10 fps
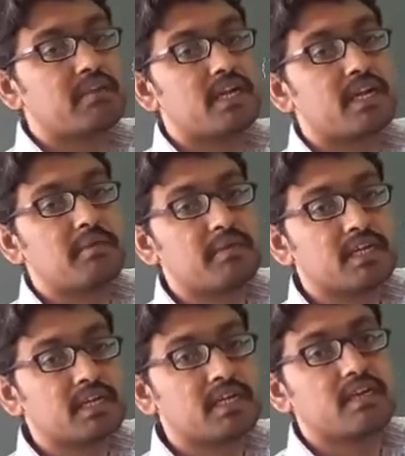Then I am
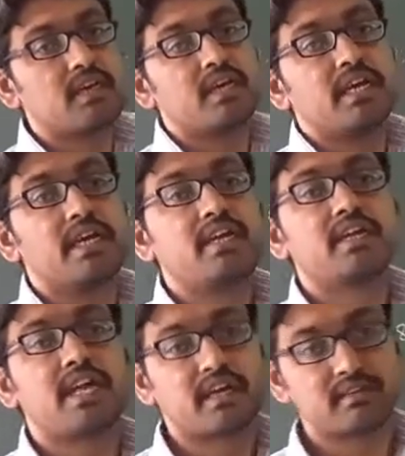taking int
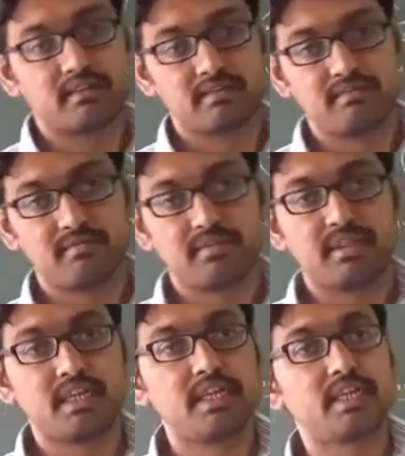x.
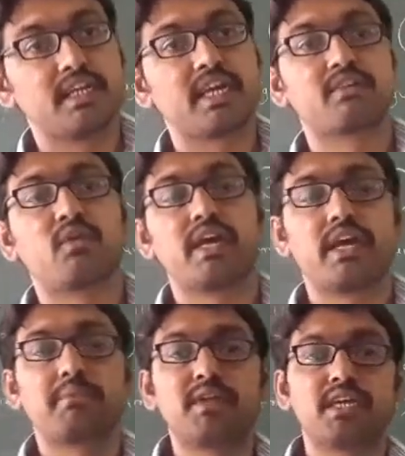Why
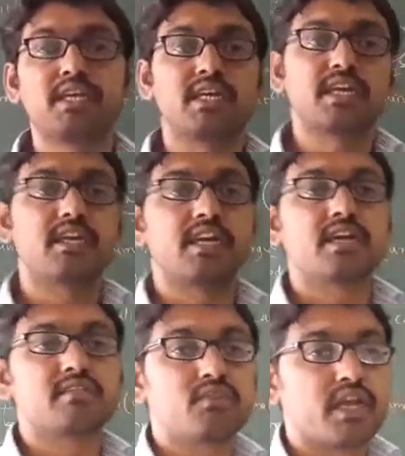I am taking int
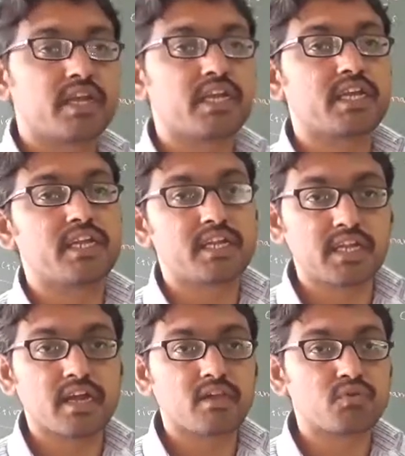x? You can take int
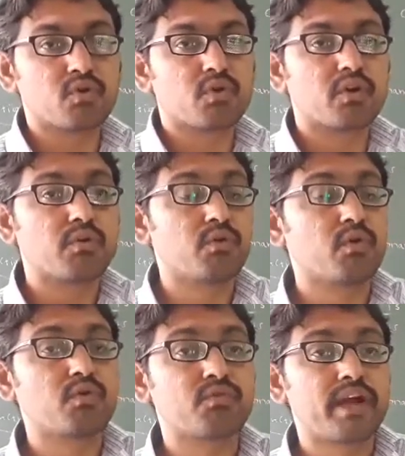a also. You
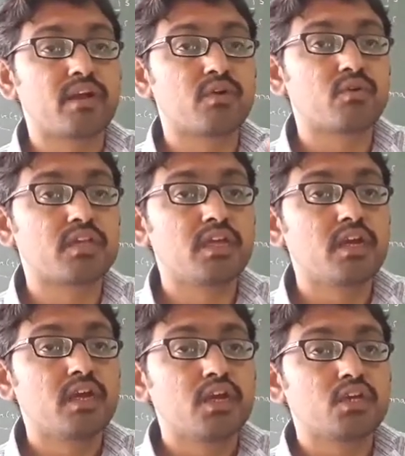have to find out the
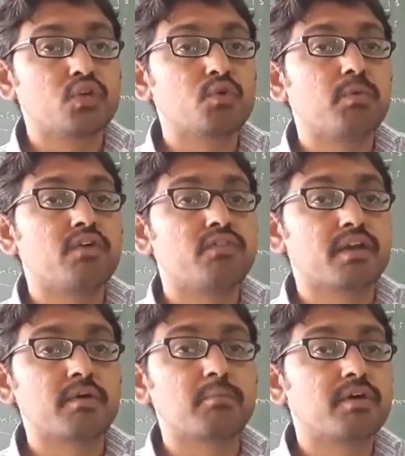cube of a
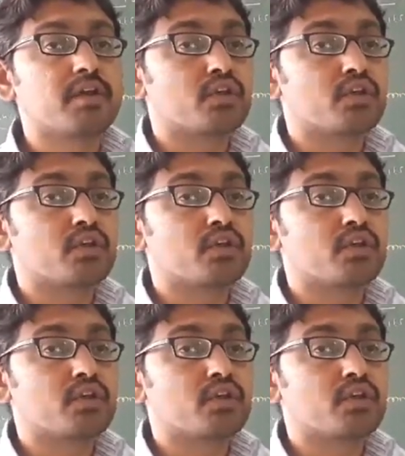number.